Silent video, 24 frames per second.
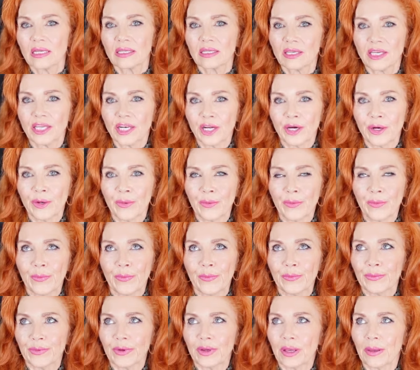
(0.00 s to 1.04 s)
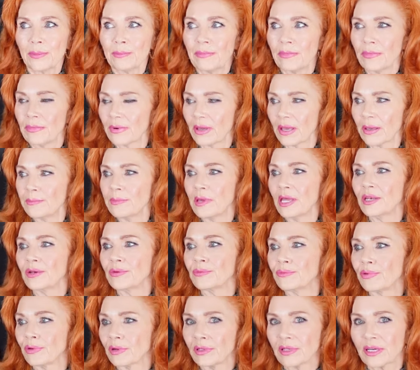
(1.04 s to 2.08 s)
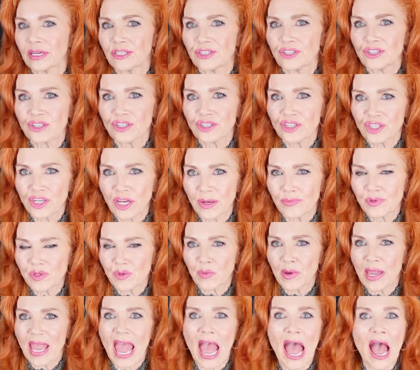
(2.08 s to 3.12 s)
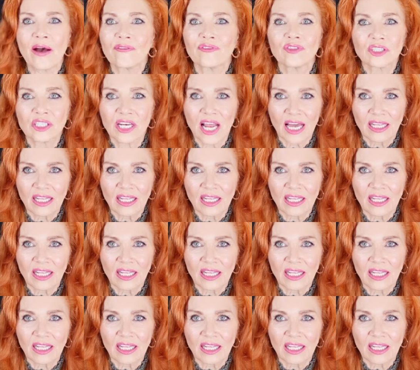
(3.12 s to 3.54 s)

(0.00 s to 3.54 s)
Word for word: you know, com committed relationships we haven't